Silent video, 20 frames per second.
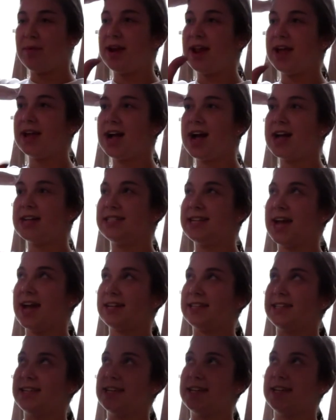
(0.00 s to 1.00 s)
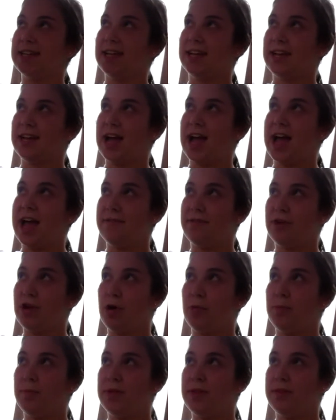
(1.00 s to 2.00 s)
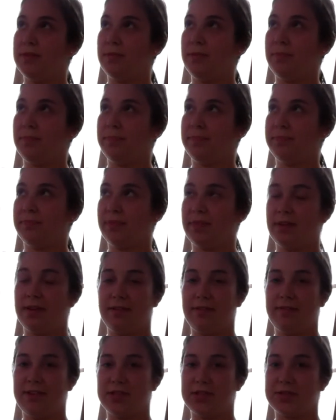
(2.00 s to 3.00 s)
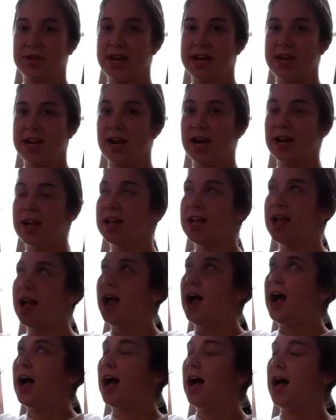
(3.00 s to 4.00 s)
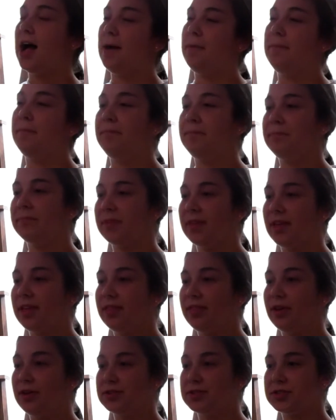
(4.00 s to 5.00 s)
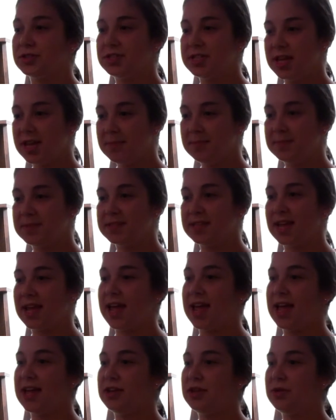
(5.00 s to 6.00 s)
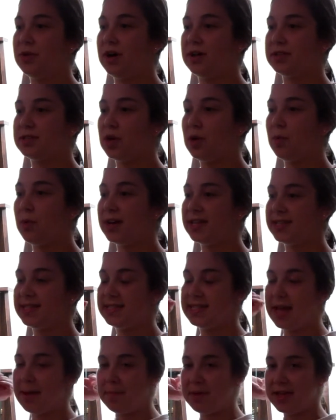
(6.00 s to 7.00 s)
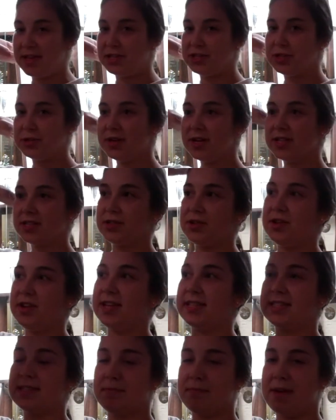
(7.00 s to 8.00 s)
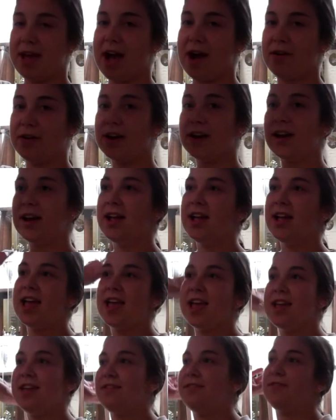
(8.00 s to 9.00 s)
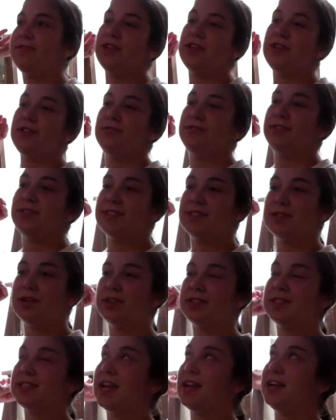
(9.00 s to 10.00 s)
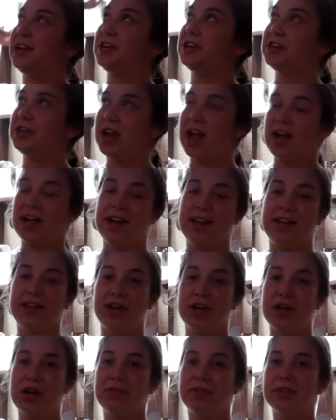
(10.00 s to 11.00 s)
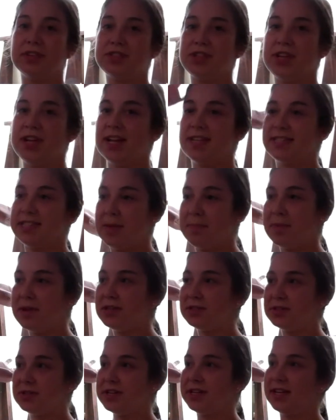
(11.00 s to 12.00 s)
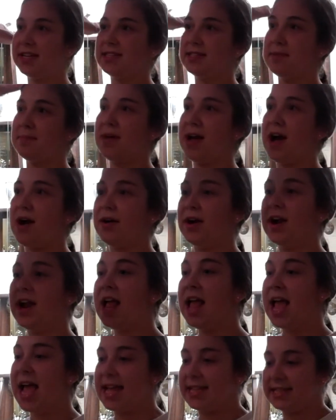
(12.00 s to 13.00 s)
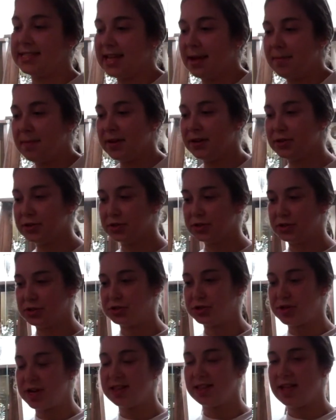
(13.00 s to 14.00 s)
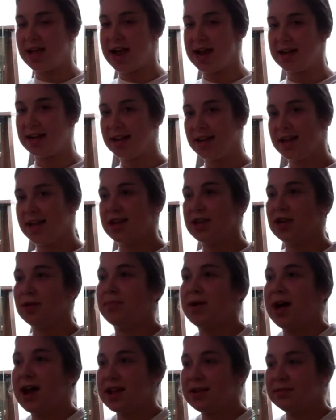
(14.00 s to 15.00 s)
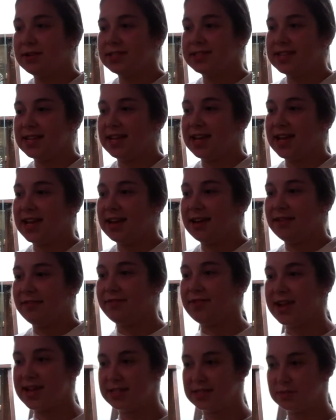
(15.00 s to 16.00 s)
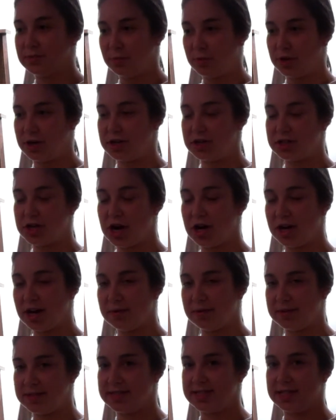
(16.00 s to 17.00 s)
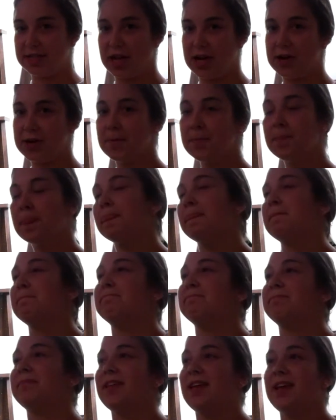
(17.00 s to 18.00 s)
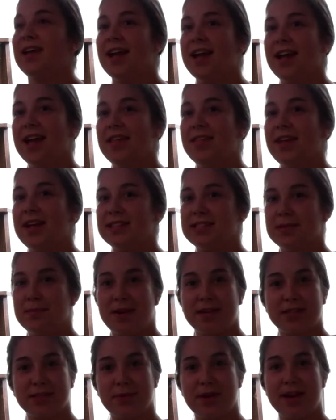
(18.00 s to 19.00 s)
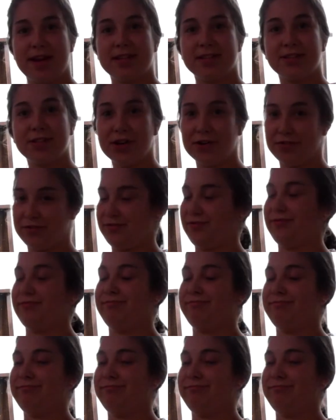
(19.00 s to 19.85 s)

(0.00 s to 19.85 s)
when I contact it, I have an open fist right here. Those are tips, and you also want to step into it so you get some power. If you just stand here, you're not going to get it over. So you got to step into it, get some power, and step into a straight line. Your body, once again, face where your target wants to go, and that's the best way to serve.